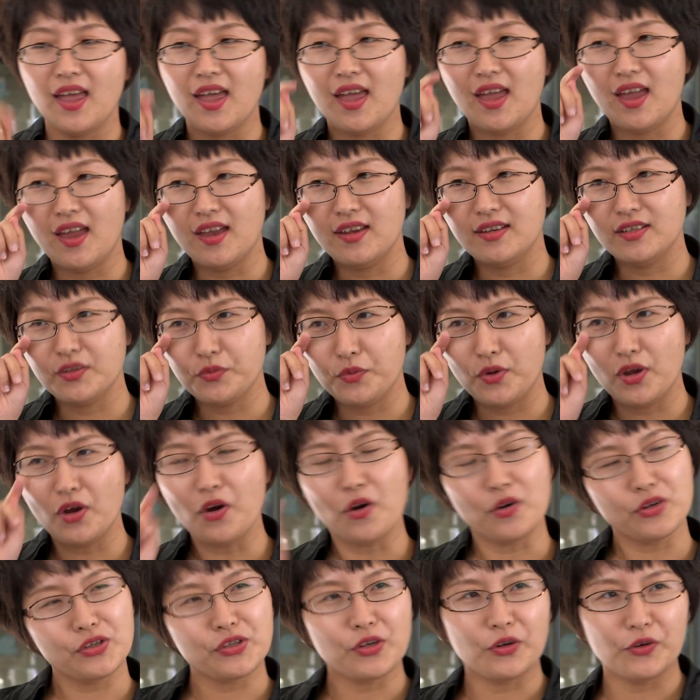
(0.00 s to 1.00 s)
And we're
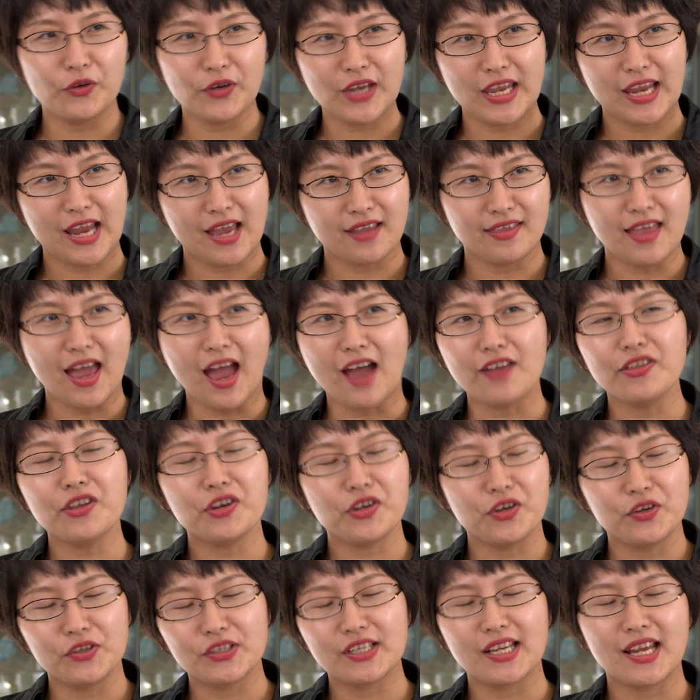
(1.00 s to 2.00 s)
also looking at
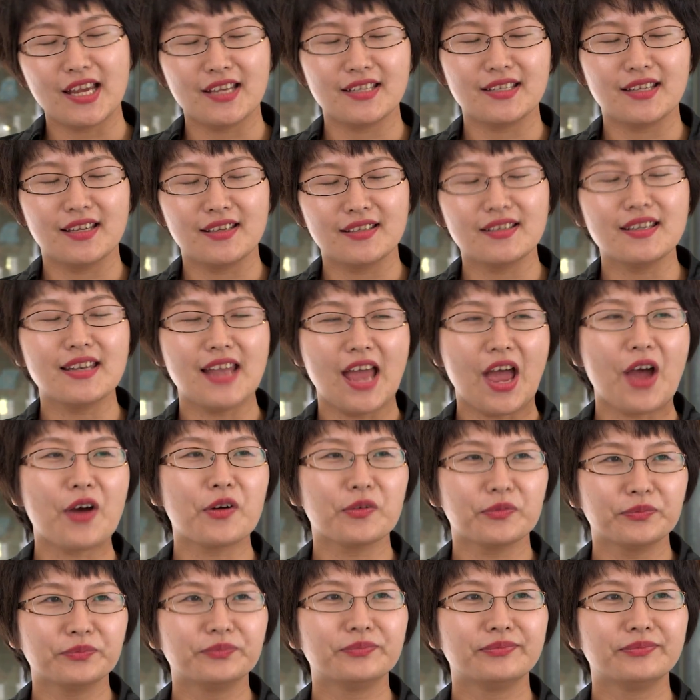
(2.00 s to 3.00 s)
other use cases now.